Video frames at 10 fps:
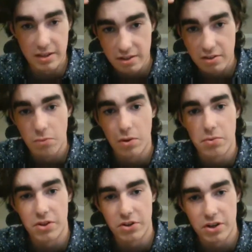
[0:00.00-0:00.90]
is the one
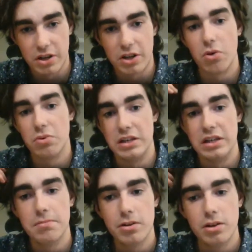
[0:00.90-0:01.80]
where they're going to go
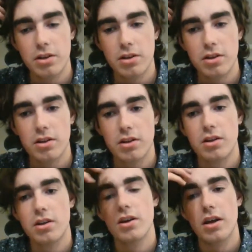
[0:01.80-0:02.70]
deep.
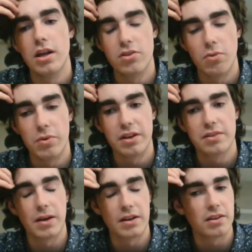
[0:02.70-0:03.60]
And so we
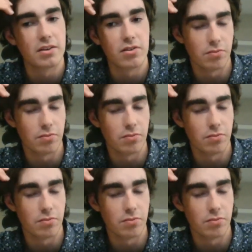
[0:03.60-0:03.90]
expect yes,